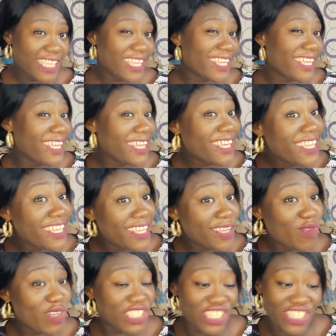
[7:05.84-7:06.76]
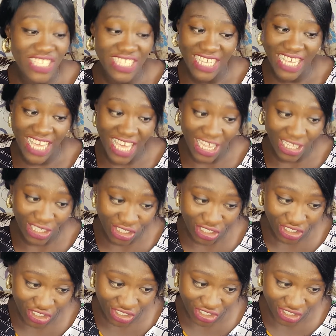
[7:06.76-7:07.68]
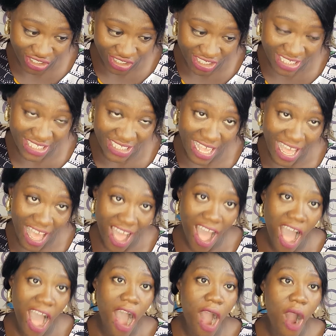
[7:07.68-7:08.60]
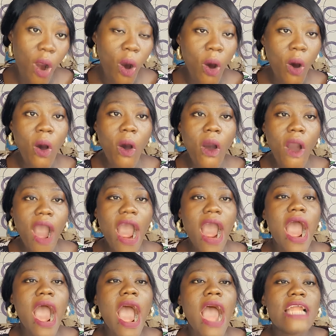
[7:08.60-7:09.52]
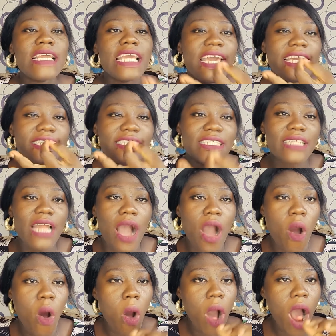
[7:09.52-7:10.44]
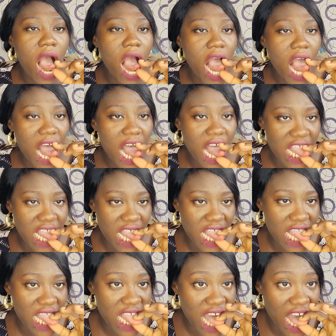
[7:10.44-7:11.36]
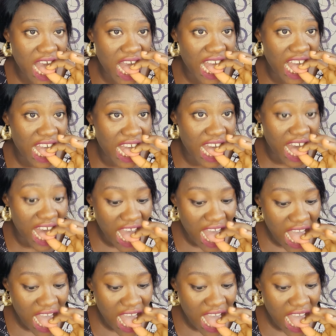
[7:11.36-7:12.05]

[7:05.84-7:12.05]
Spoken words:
E, which is the H, is the H in our home as the tongue.